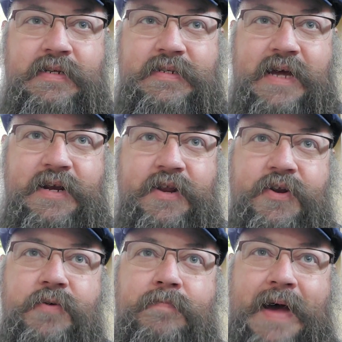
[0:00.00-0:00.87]
down a
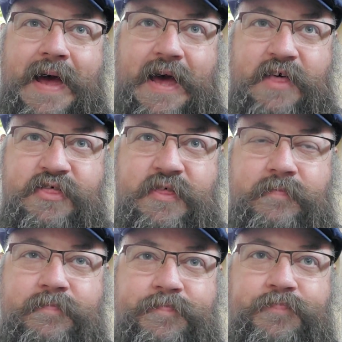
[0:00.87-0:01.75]
new path
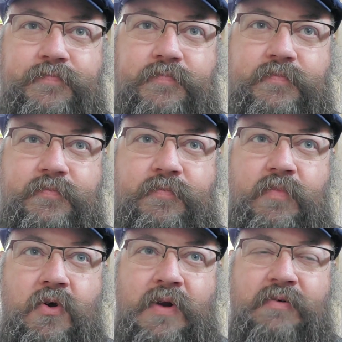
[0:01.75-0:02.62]

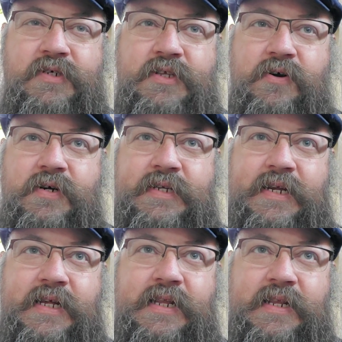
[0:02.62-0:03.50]
when I was
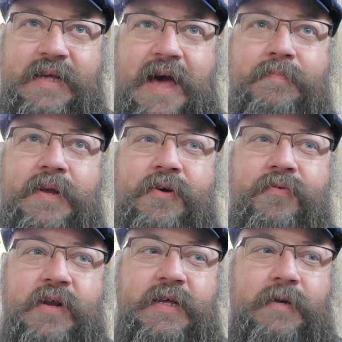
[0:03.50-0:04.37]
13. It got me to
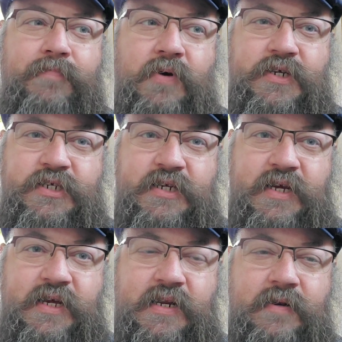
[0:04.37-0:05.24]
really
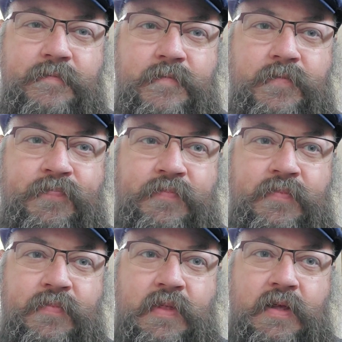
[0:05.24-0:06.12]
appreciate
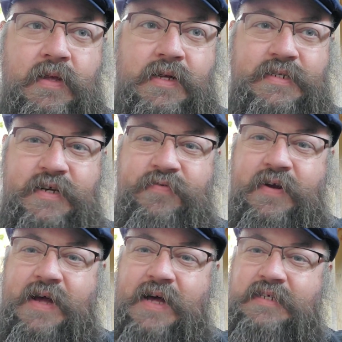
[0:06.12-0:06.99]
different
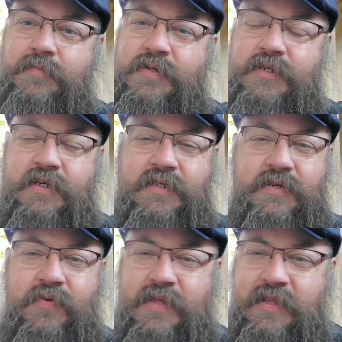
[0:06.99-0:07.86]
kinds of music, because
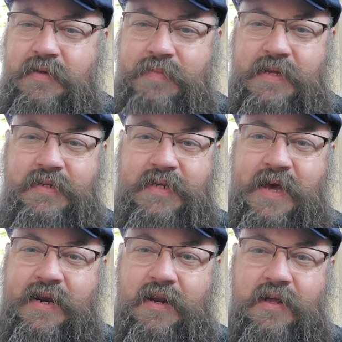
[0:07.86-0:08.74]
within the Beatles
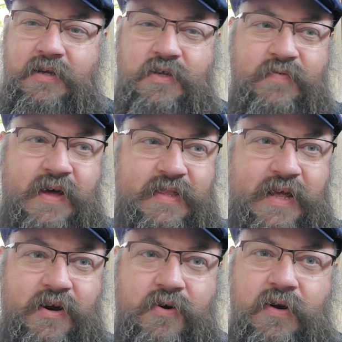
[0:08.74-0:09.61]
catalog, you've got that
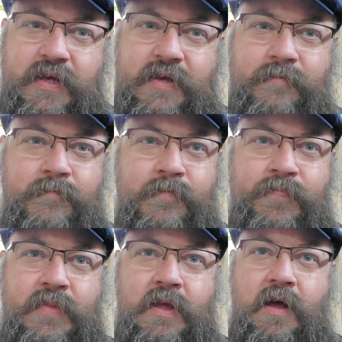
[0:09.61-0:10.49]
early,
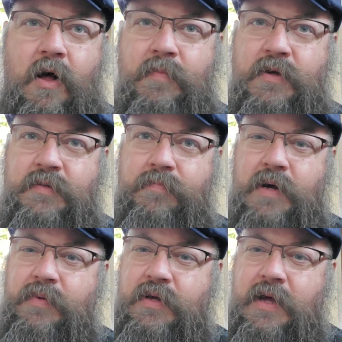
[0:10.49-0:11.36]
almost
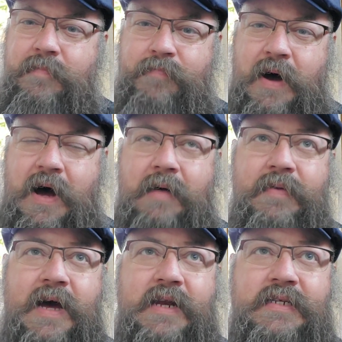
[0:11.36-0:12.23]
bubblegum pop
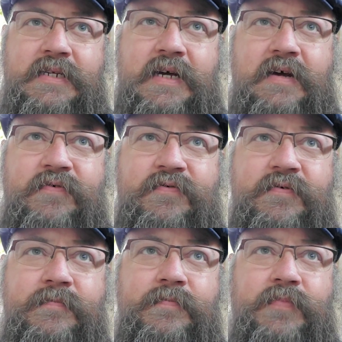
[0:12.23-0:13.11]
kind of stuff,
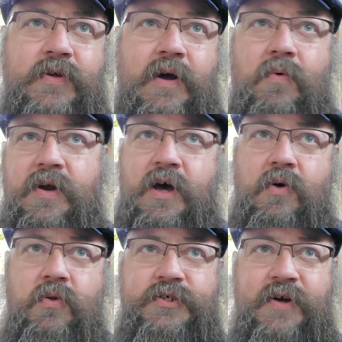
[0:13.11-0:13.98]
I Want to
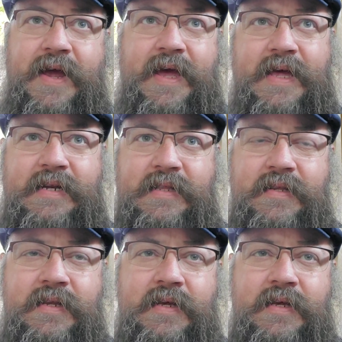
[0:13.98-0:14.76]
Hold Your Hand, and